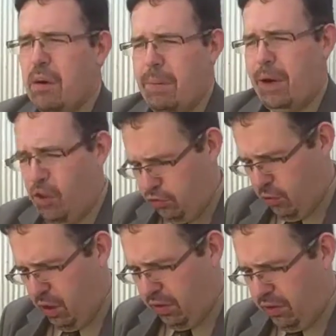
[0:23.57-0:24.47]
but
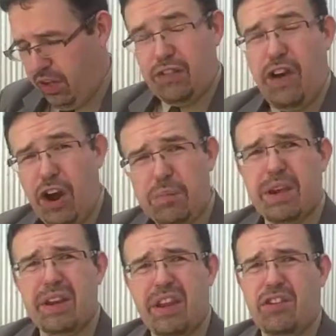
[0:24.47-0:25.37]
also on the
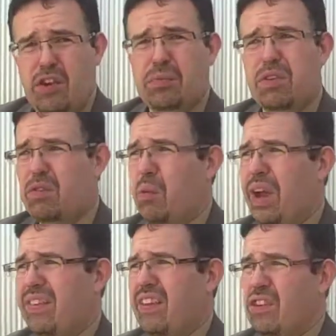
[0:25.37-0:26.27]
environment in terms of the
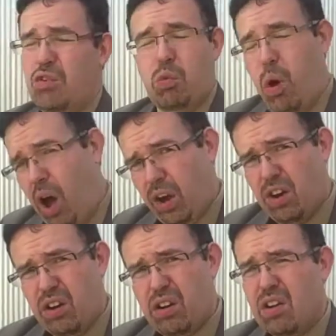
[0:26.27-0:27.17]
way they use
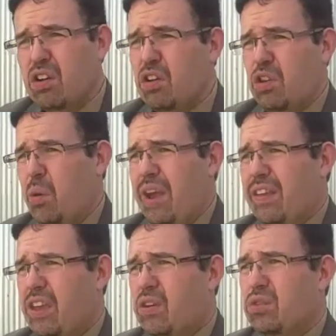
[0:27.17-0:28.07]
water, the way
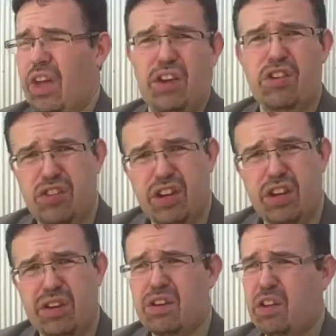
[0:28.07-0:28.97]
they use
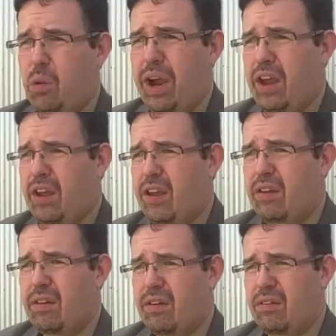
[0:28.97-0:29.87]
energy, the
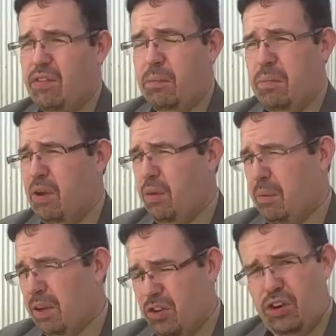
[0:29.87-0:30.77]
way the
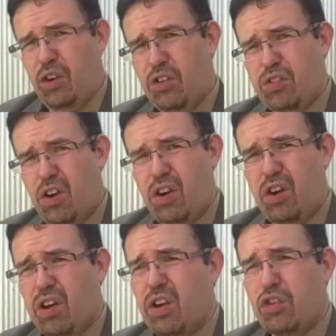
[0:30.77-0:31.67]
materials
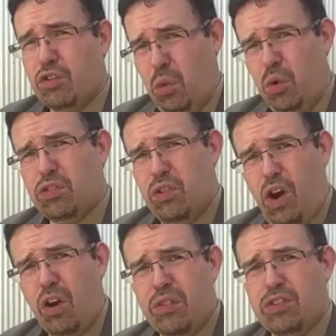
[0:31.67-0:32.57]
are sourced and
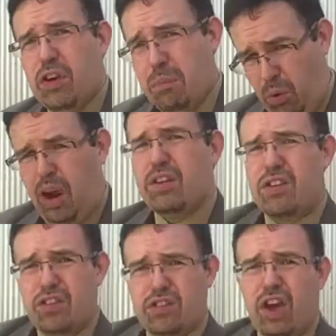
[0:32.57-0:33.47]
harvested and brought to
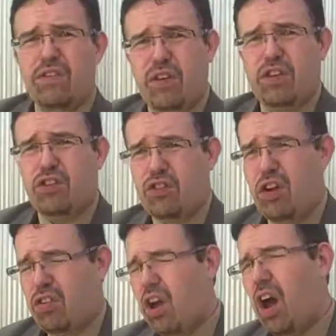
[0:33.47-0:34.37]
the site for
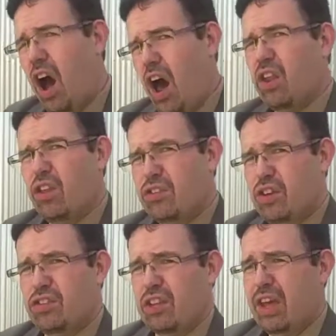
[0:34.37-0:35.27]
construction. All of those
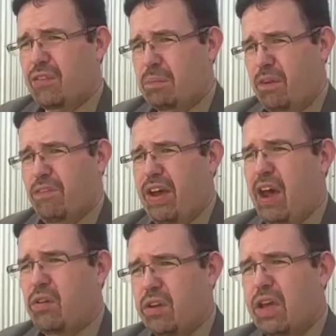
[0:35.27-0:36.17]
things can have a
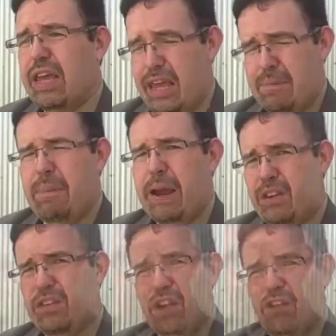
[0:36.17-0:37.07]
profound impact
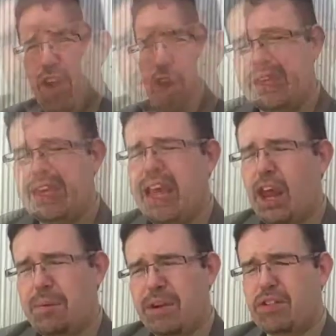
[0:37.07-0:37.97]
on things. Some of the key
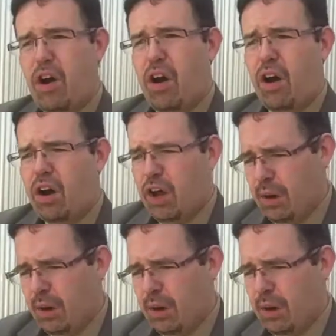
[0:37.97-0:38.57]
elements are